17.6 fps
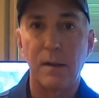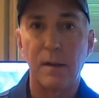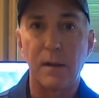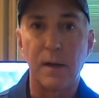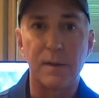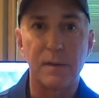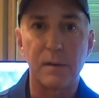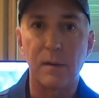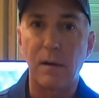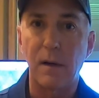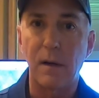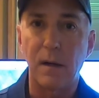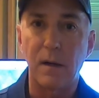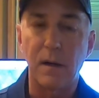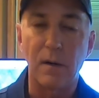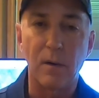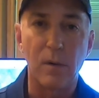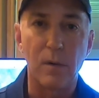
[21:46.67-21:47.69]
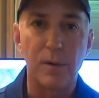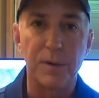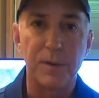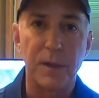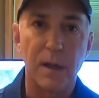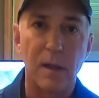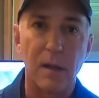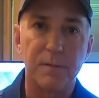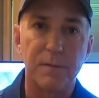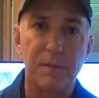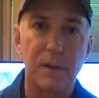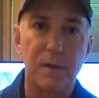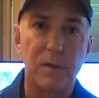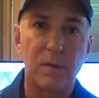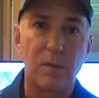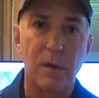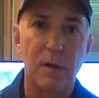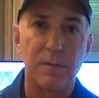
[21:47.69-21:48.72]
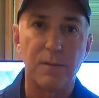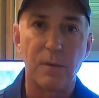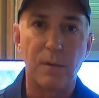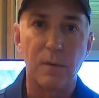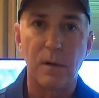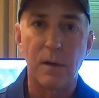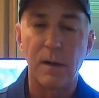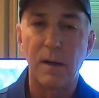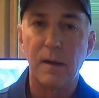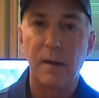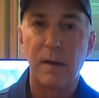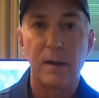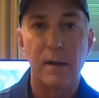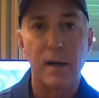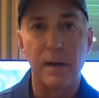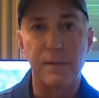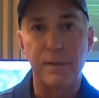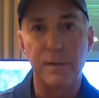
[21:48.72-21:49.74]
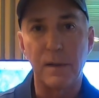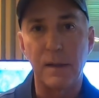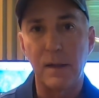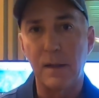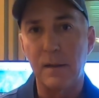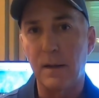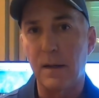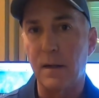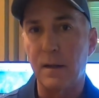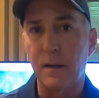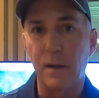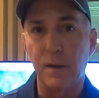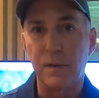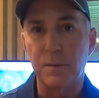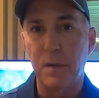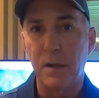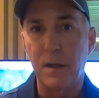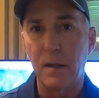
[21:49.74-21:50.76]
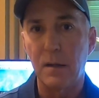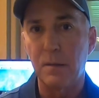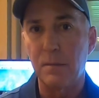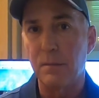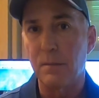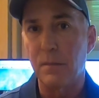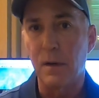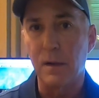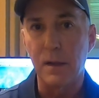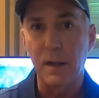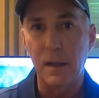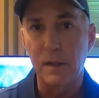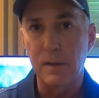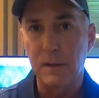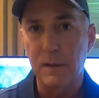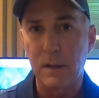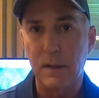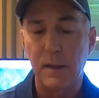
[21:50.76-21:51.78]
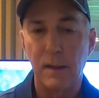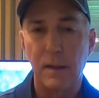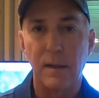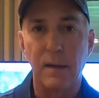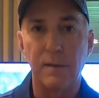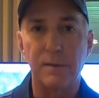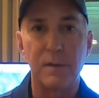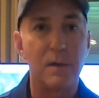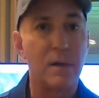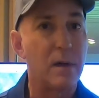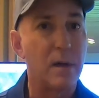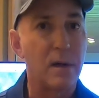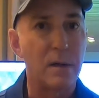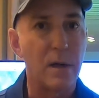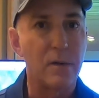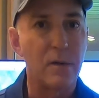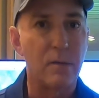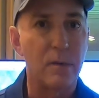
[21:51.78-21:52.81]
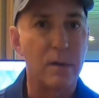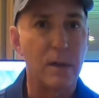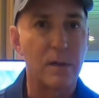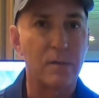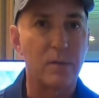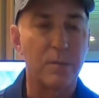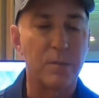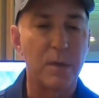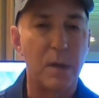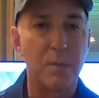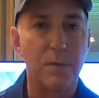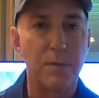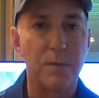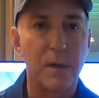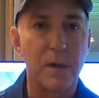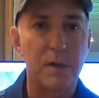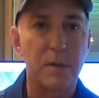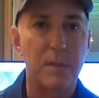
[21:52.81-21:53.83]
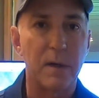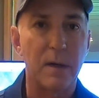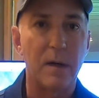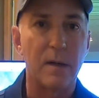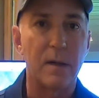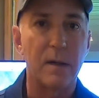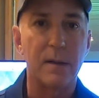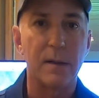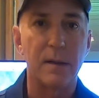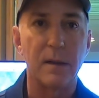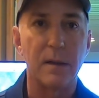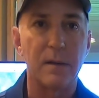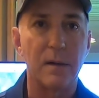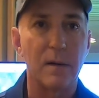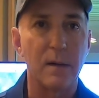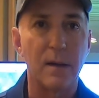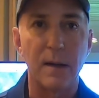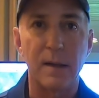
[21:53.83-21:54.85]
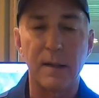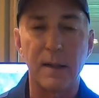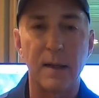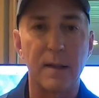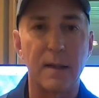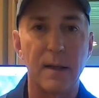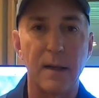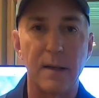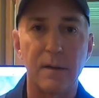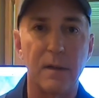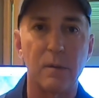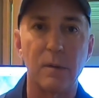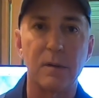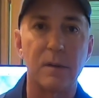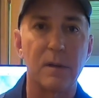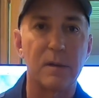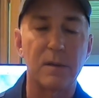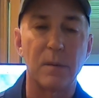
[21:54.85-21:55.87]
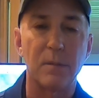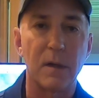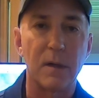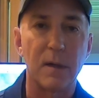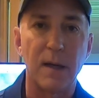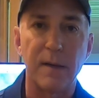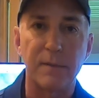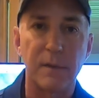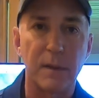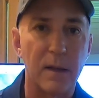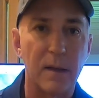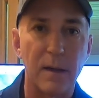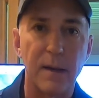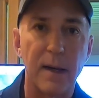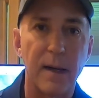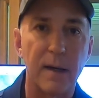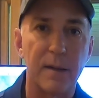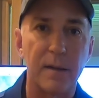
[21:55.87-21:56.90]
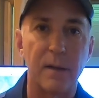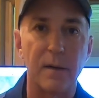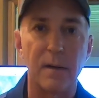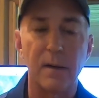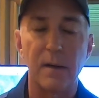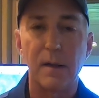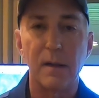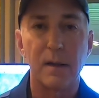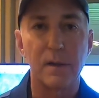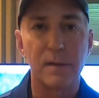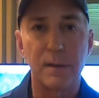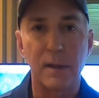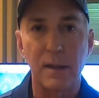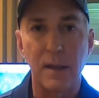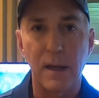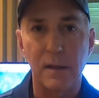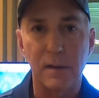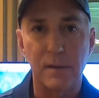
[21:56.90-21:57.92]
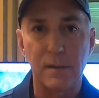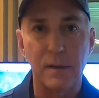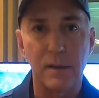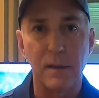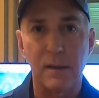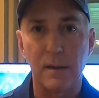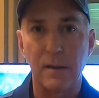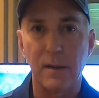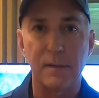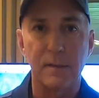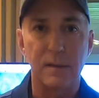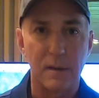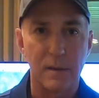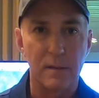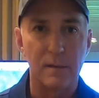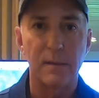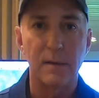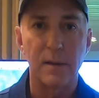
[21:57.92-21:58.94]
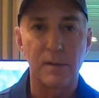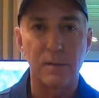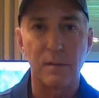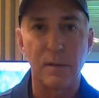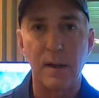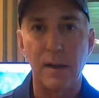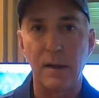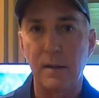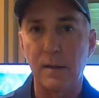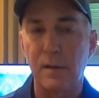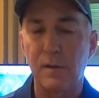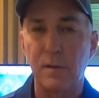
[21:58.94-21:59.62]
I saw it on an old Yellowfin 24. I've seen it on a Hells Bay Marquesa. I've seen it on other rigs where people flush mount it and they're like, I can't deal with this. I'm going to have to get it out of here because I can't see it. And I said, that's right.